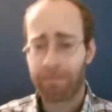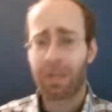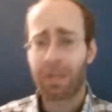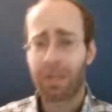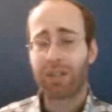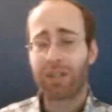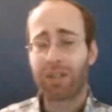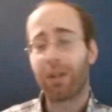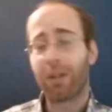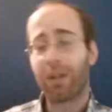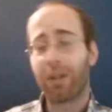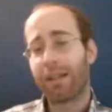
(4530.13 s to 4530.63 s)

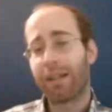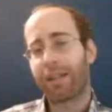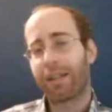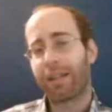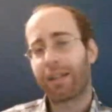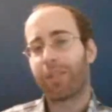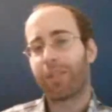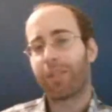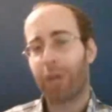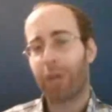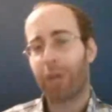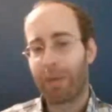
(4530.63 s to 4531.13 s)
So in this
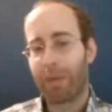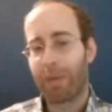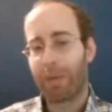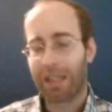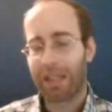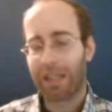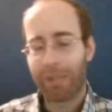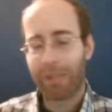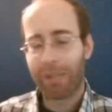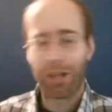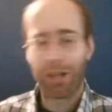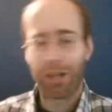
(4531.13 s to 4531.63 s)
experiment,
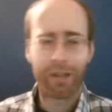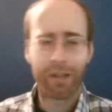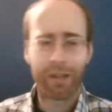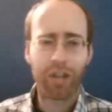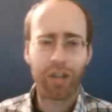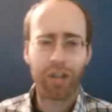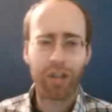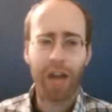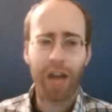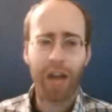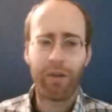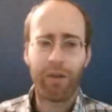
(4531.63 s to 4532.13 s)
let me know in the
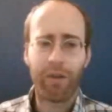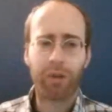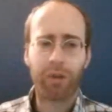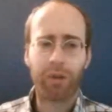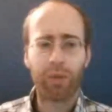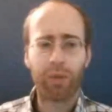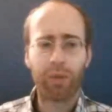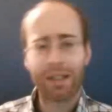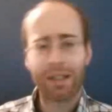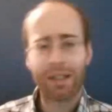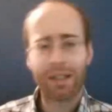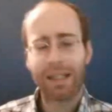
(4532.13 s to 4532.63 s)
chat,
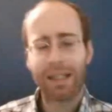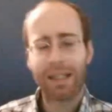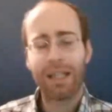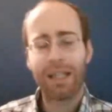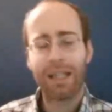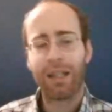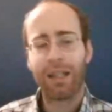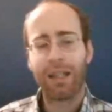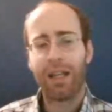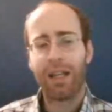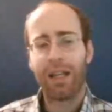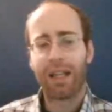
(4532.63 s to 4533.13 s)
folks, what's
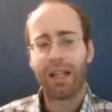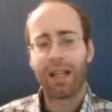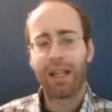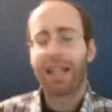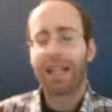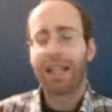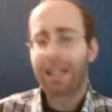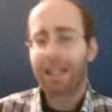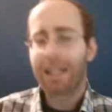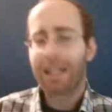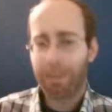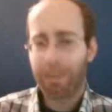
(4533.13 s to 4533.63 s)
the
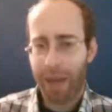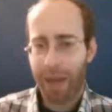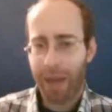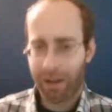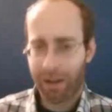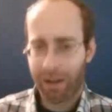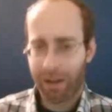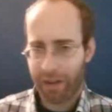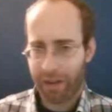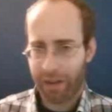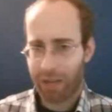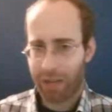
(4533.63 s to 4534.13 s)

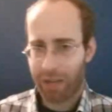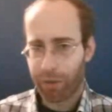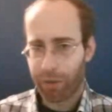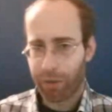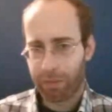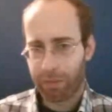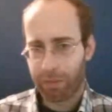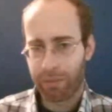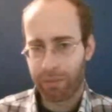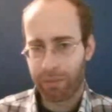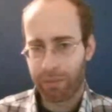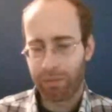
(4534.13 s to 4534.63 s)
independent variable?
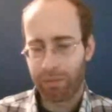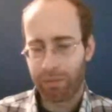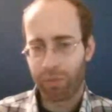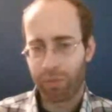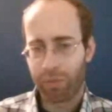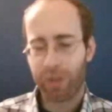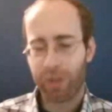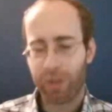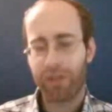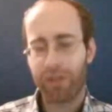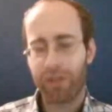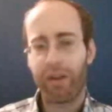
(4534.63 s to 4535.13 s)

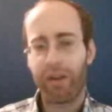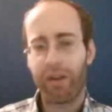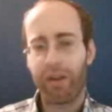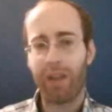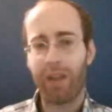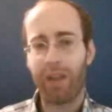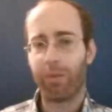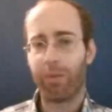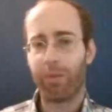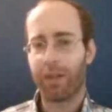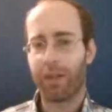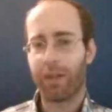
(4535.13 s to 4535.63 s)
What is the
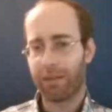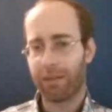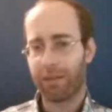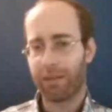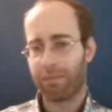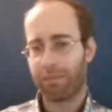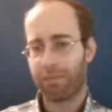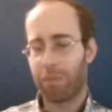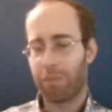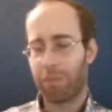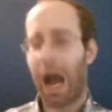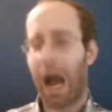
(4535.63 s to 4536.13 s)
variable that
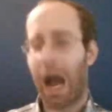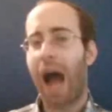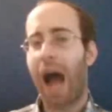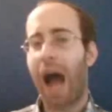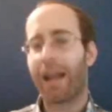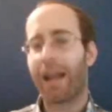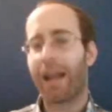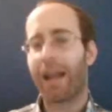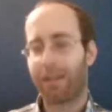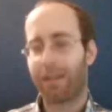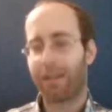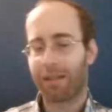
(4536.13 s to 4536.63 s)

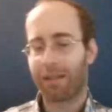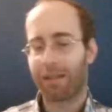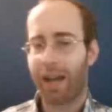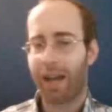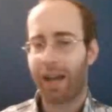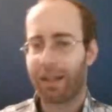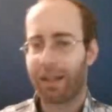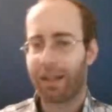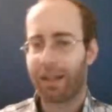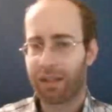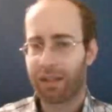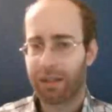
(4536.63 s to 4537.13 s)
I, as the
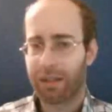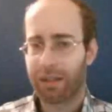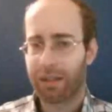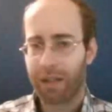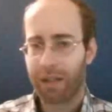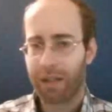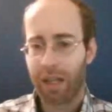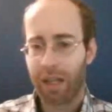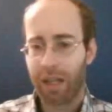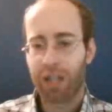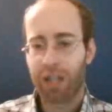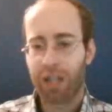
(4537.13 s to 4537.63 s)
scientist,
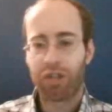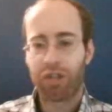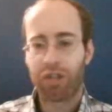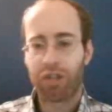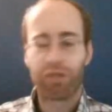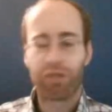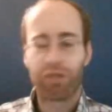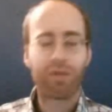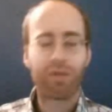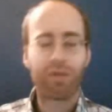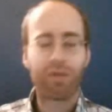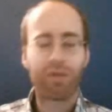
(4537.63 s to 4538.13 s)

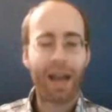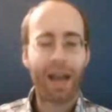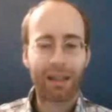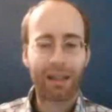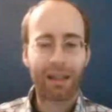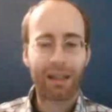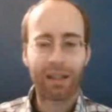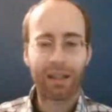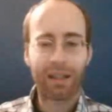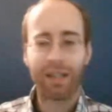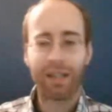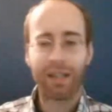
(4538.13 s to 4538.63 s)

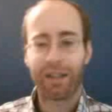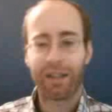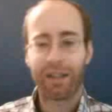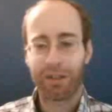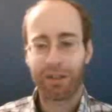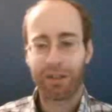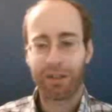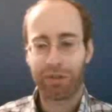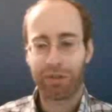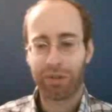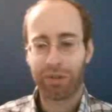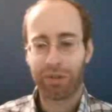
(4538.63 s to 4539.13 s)
directly
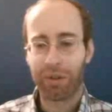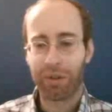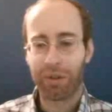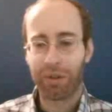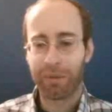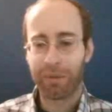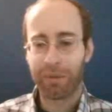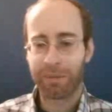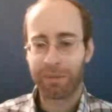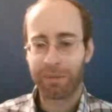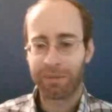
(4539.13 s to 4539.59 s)
control?